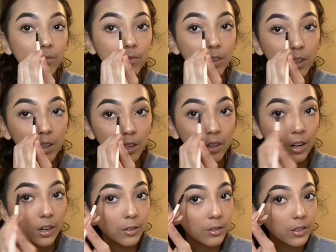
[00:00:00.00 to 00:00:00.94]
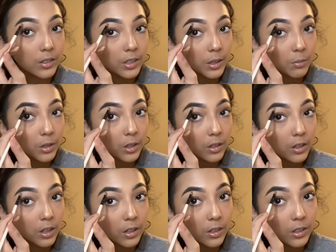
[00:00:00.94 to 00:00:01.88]
Then I do the same thing on
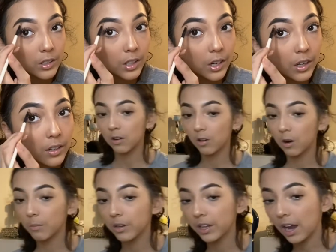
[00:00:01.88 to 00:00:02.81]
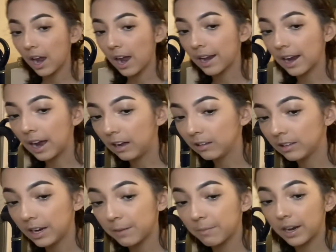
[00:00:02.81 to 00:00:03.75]
the other side. Normally I
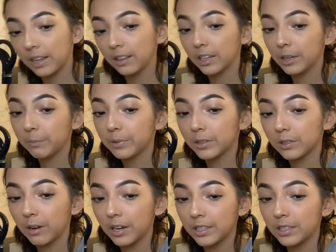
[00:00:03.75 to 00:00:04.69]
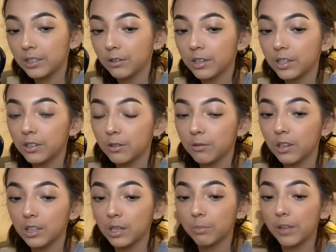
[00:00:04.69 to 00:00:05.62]
outline my lips, so you can do a
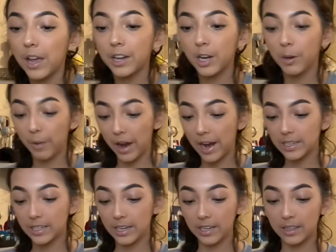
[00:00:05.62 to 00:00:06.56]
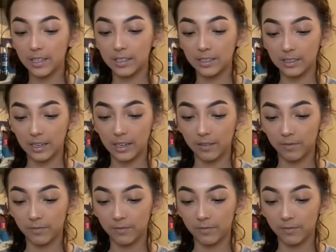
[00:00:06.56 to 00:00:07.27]
lip liner, but I take this like,